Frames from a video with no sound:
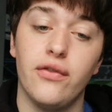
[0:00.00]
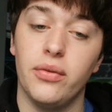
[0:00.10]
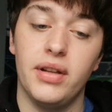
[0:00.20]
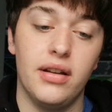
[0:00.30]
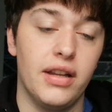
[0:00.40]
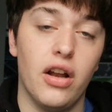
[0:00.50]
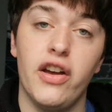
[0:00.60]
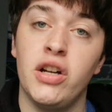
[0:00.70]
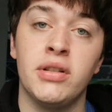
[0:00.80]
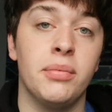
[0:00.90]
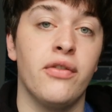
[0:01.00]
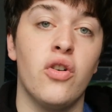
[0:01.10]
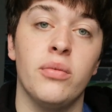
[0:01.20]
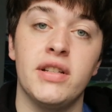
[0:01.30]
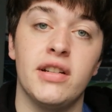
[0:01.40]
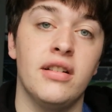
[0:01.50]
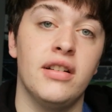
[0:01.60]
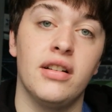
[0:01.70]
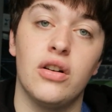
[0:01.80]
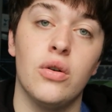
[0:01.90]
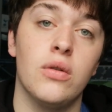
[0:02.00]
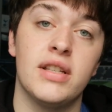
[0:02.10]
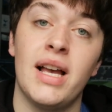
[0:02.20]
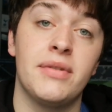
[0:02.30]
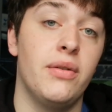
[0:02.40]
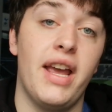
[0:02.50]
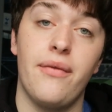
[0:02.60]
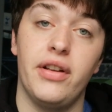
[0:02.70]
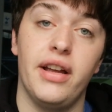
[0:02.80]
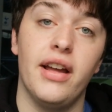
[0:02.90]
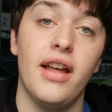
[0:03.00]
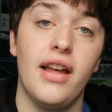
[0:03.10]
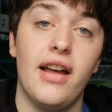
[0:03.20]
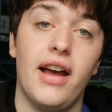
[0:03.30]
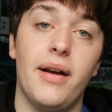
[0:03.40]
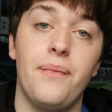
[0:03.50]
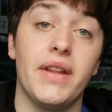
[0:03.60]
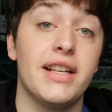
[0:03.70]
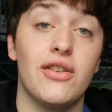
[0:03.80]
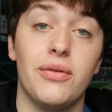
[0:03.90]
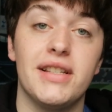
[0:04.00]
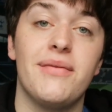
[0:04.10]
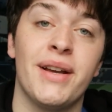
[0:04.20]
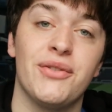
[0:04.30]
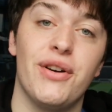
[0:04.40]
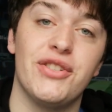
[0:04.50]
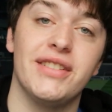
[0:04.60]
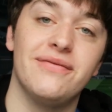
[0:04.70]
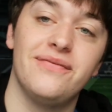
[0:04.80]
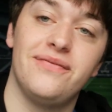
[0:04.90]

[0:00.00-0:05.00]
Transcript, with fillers: from the, the lineup to the performance to the goals, absolutely everything. Um, as always, thanks for watching.